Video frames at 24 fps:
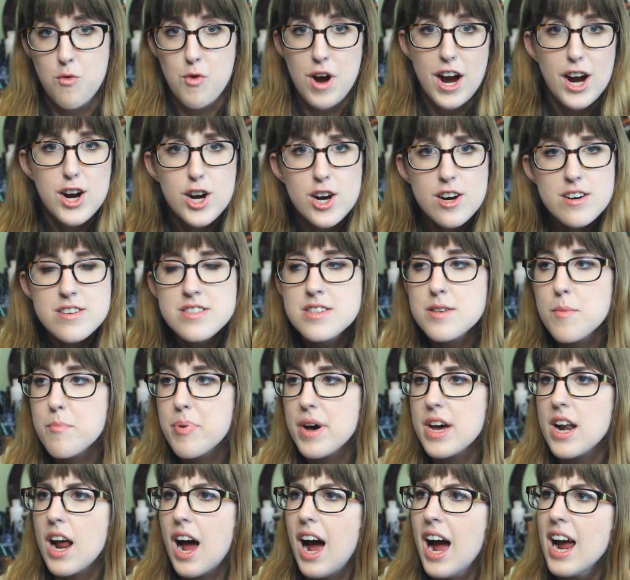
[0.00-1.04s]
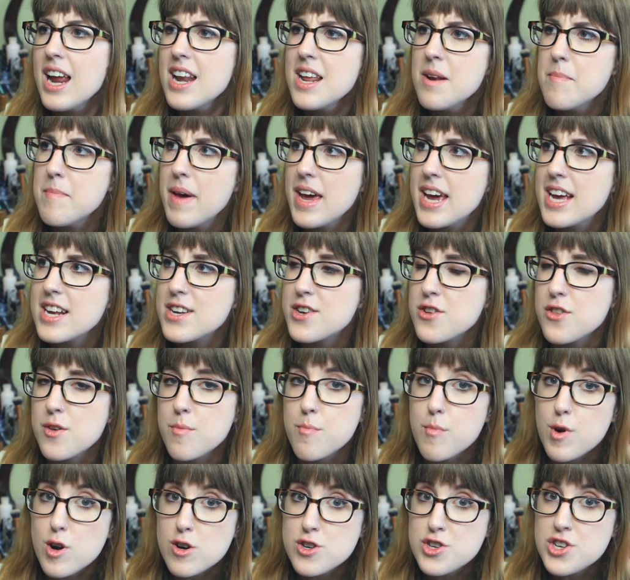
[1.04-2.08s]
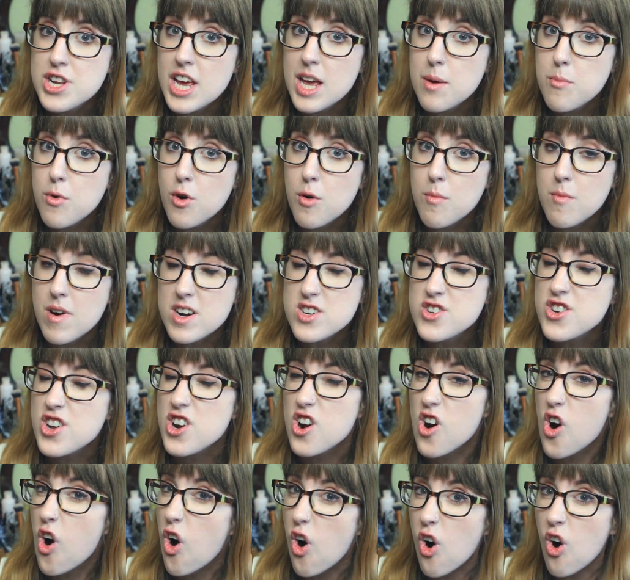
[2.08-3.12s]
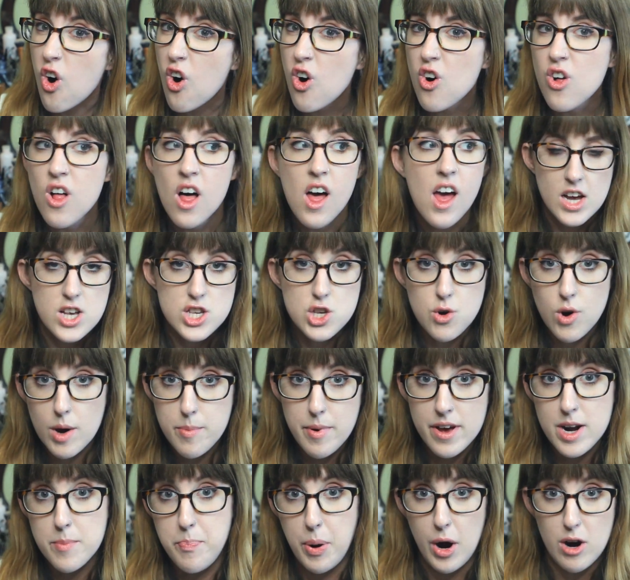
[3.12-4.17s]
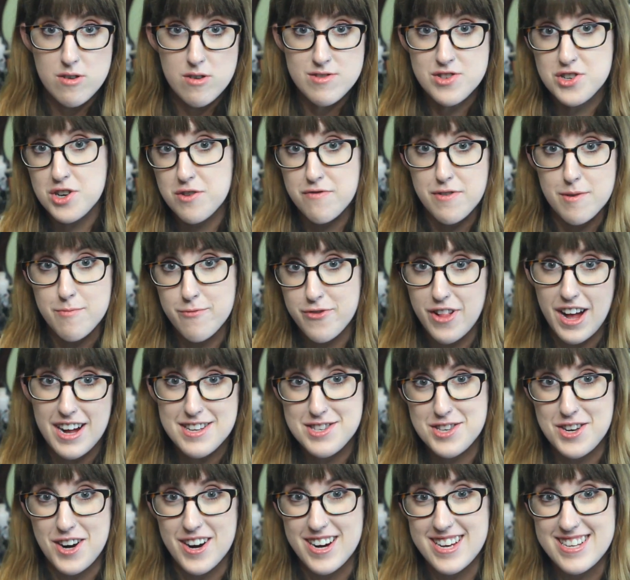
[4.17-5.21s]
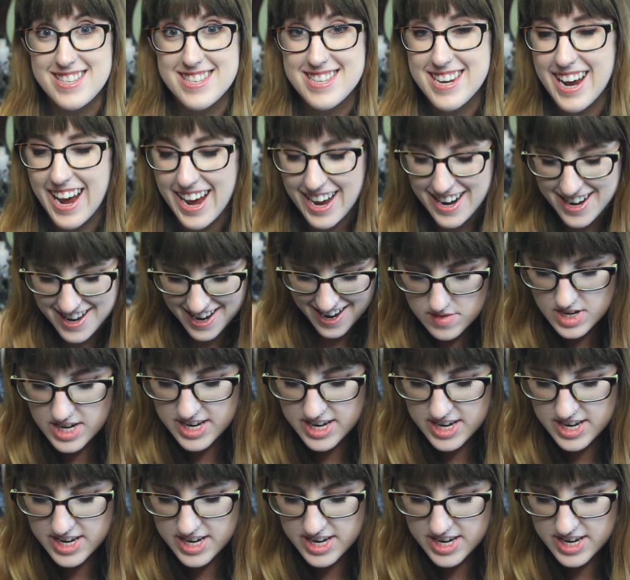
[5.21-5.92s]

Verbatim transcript: records, but I didn't make it to the merch table much at all. So I bought a poster from Flatstock instead.